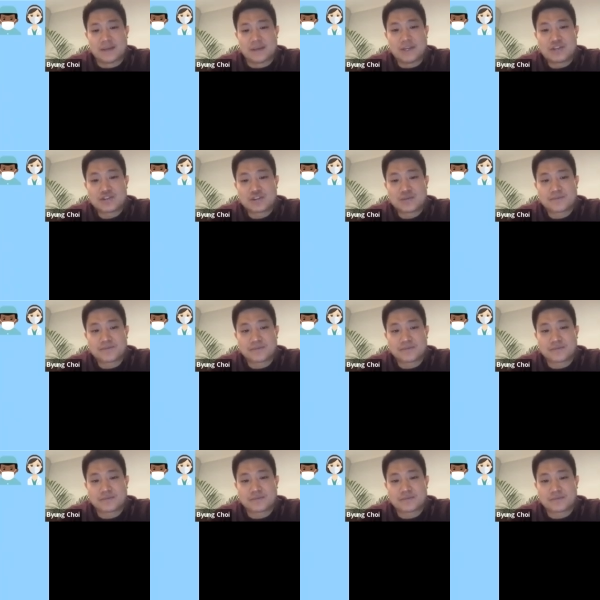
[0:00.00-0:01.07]
image
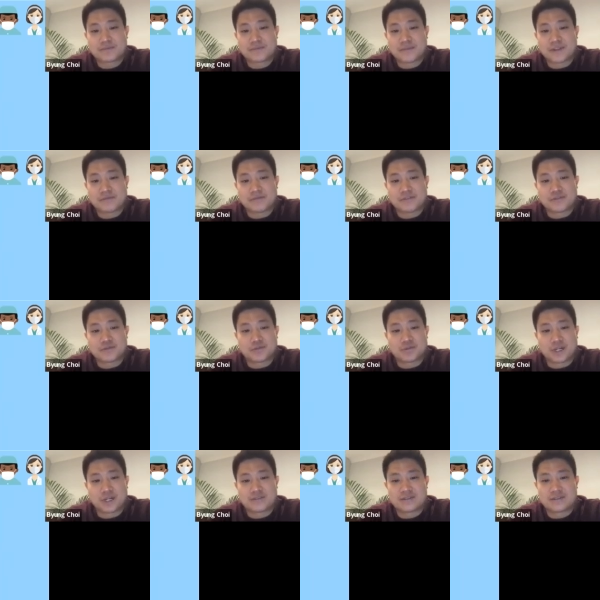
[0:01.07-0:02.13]
and
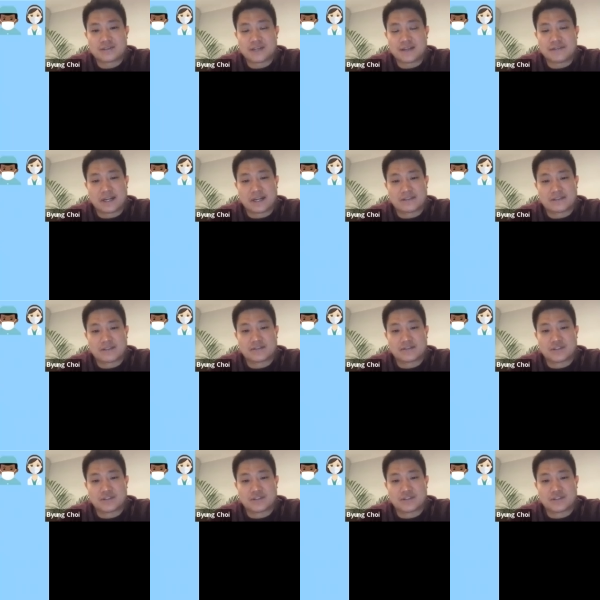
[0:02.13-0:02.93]
visualizes that nicely.